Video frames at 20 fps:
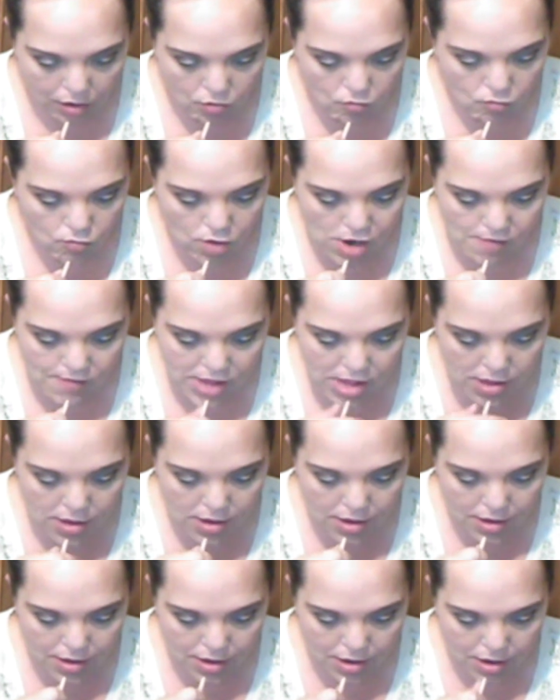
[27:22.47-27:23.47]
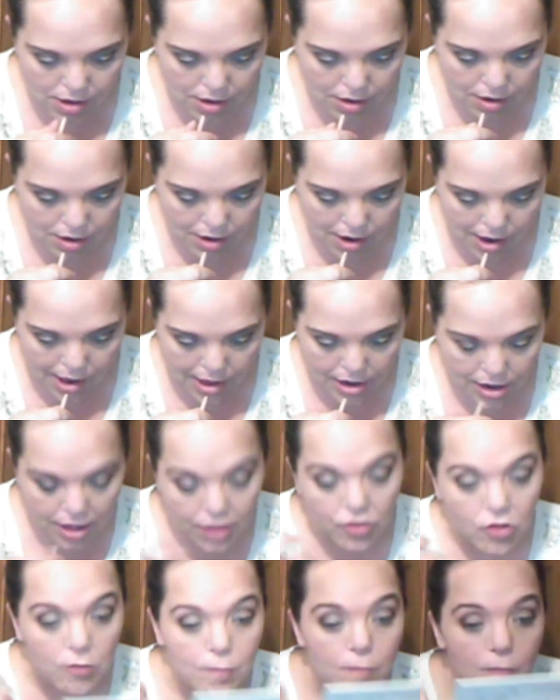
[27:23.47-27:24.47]
Get rid of it. I
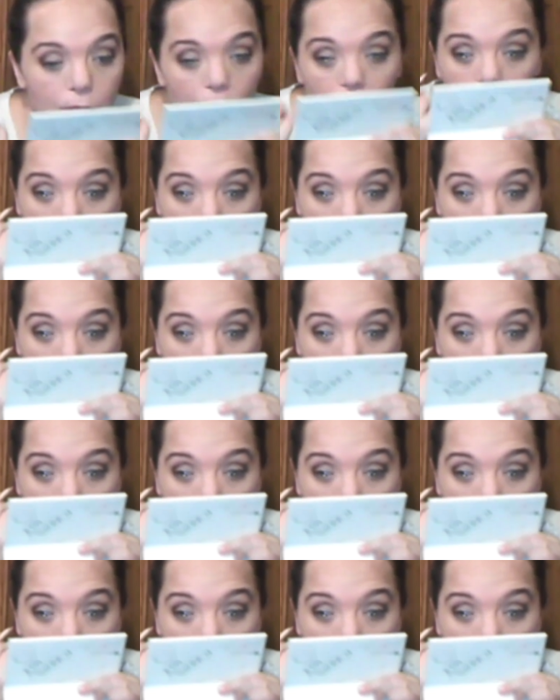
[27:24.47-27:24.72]
like the